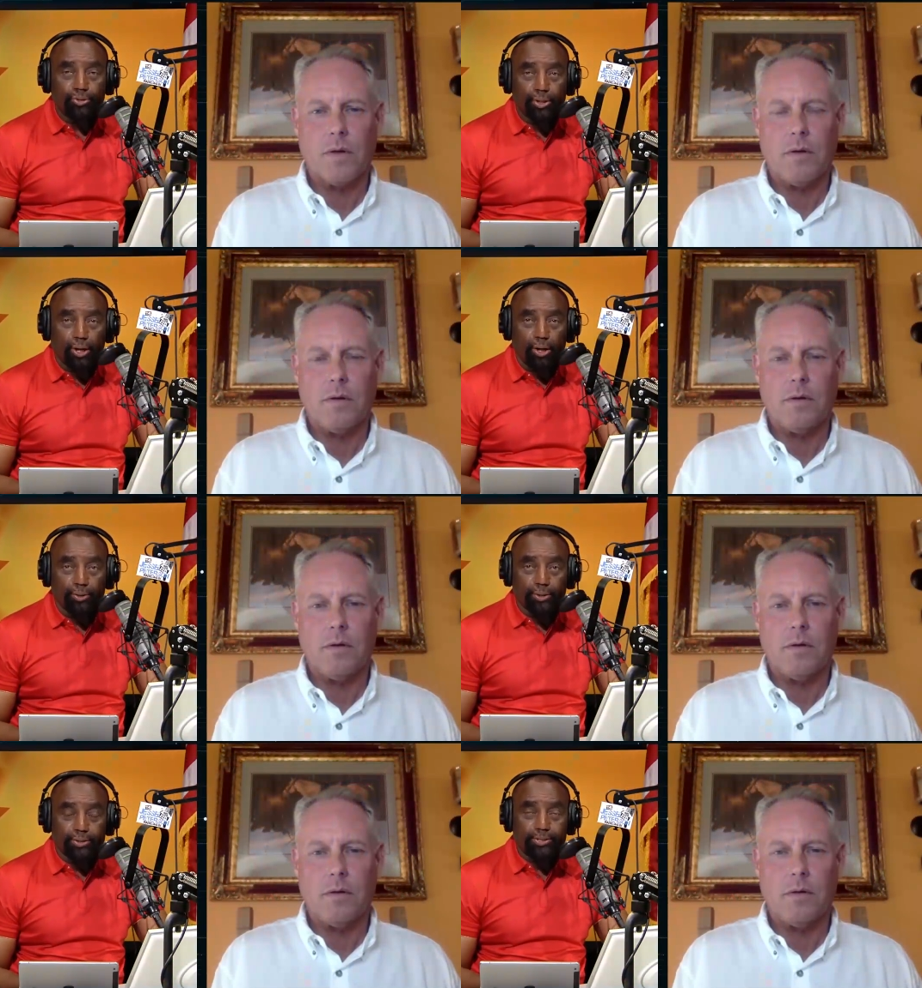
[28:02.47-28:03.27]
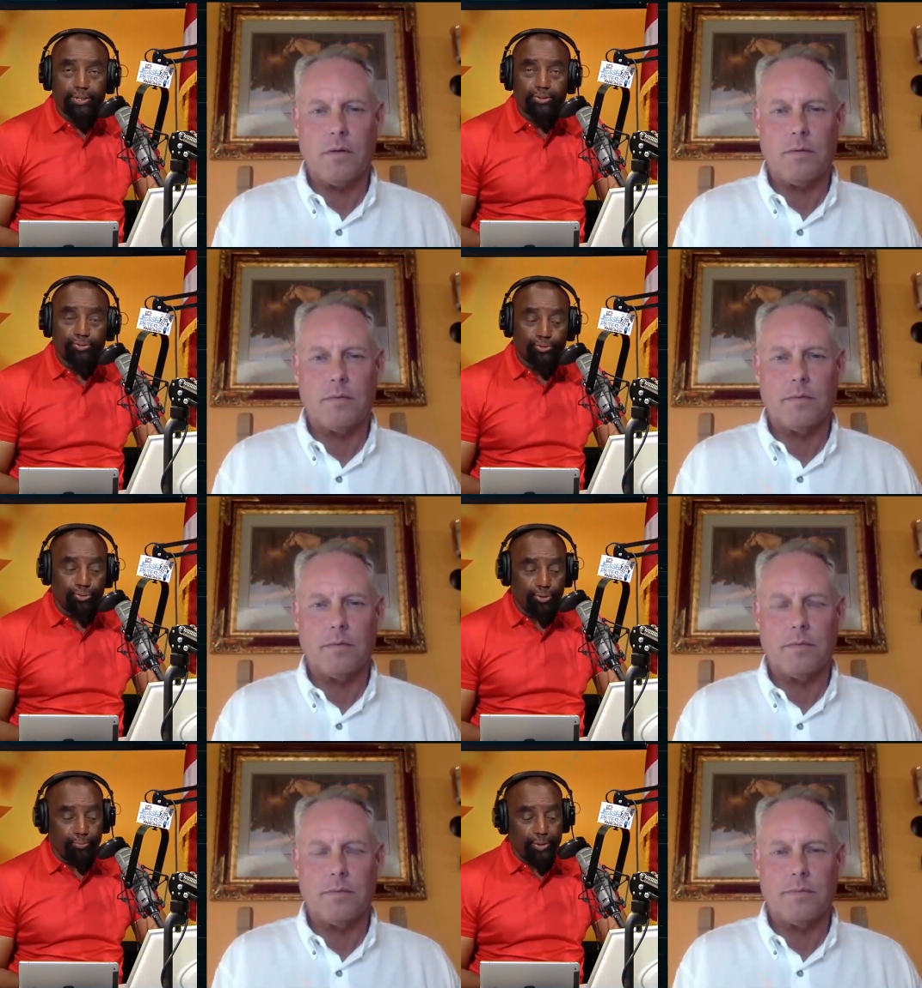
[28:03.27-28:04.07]
Speaker 1: show, and all the good things you're
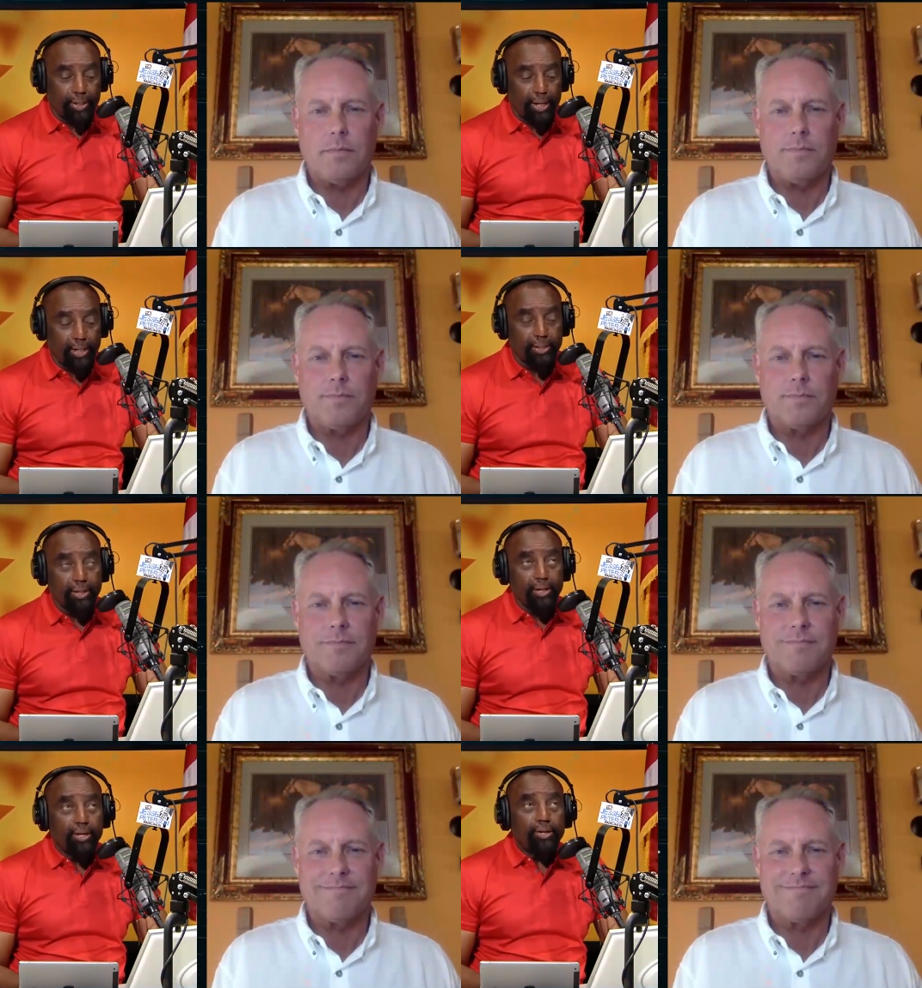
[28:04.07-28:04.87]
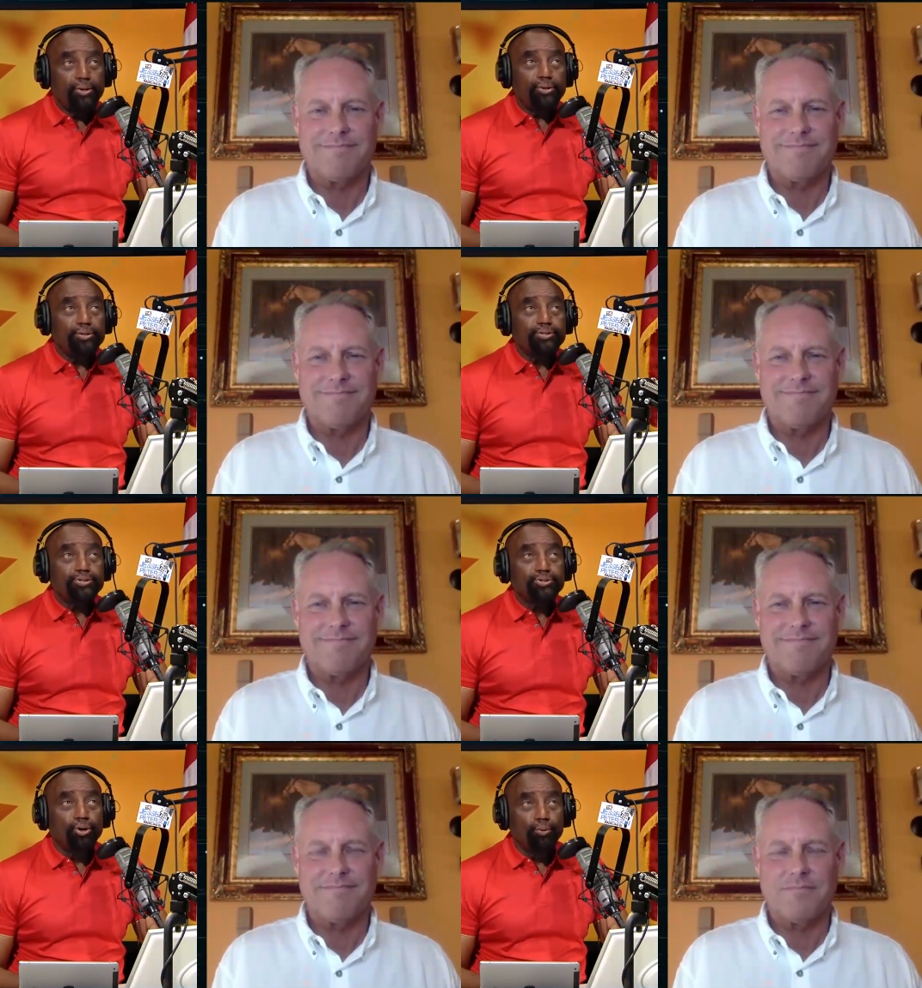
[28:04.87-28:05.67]
doing, because there
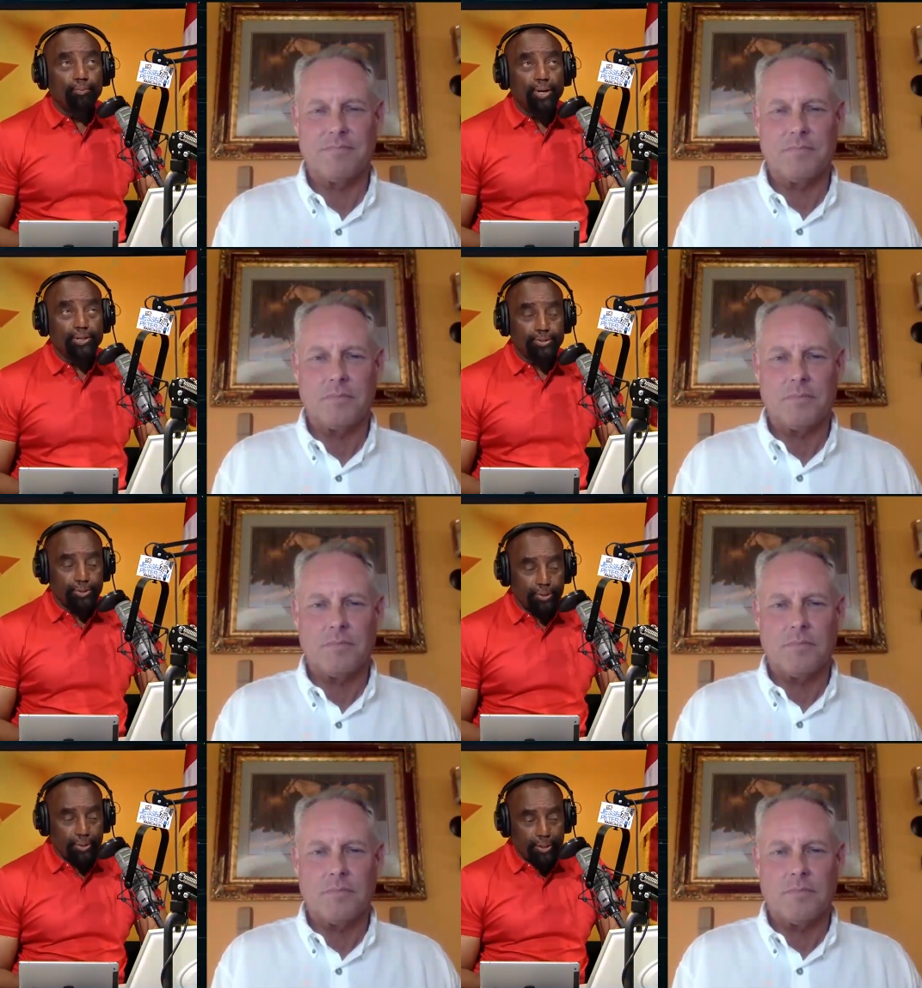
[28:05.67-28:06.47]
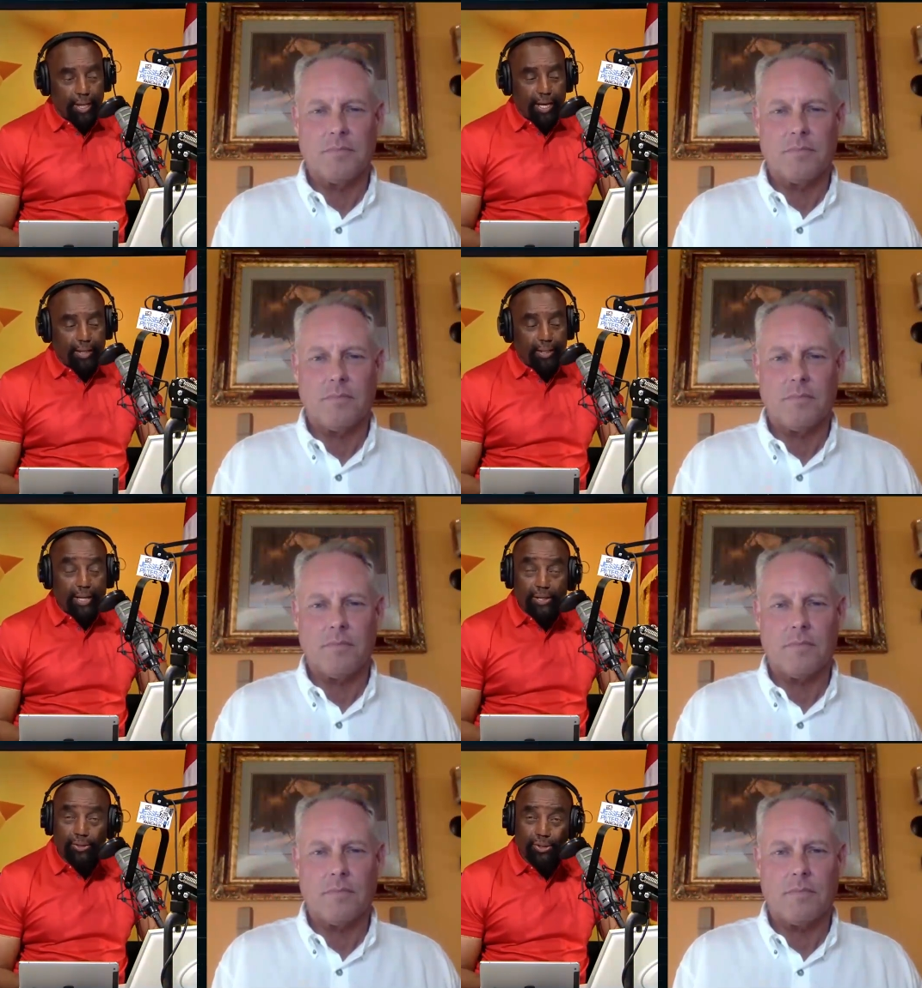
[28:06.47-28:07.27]
is so much
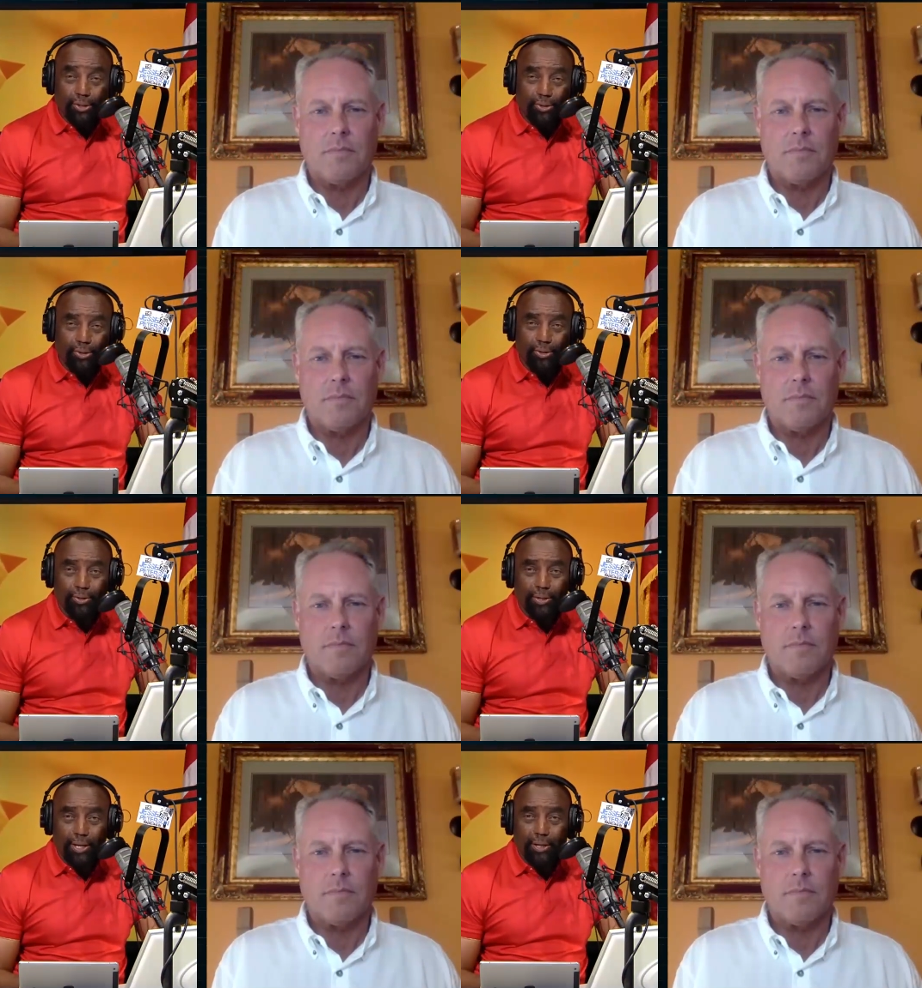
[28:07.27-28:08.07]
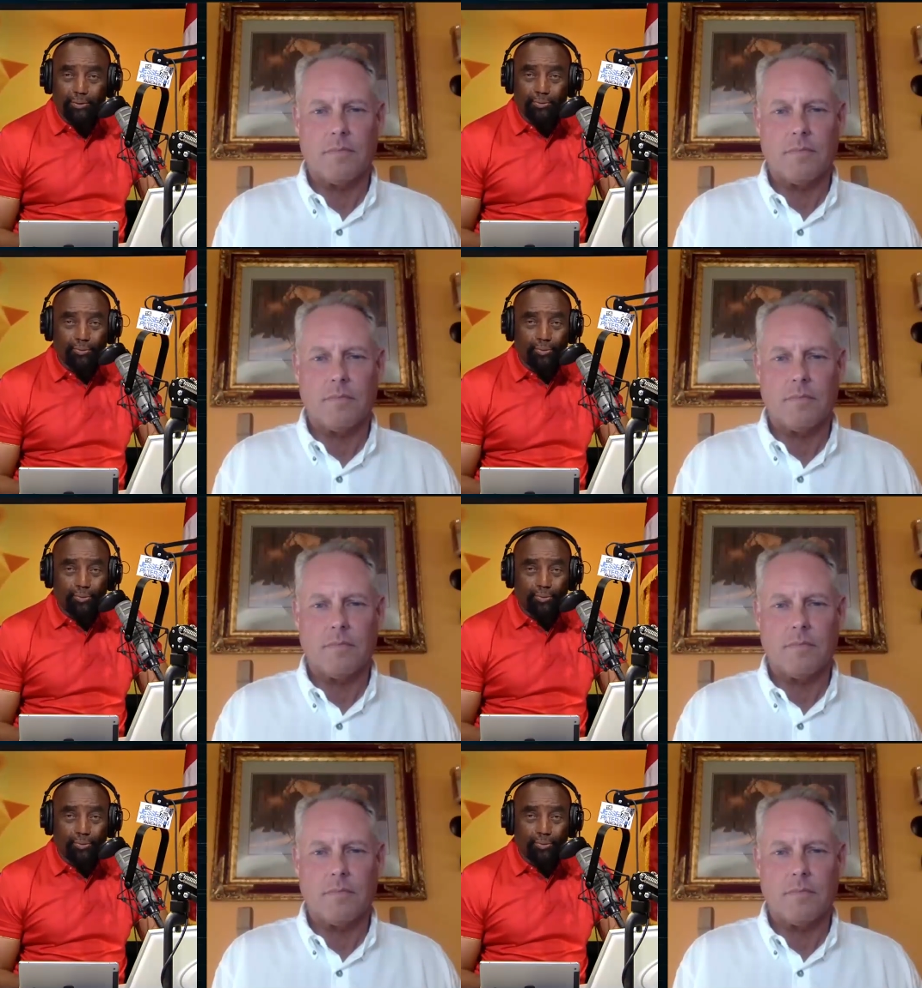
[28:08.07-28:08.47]
that they can learn that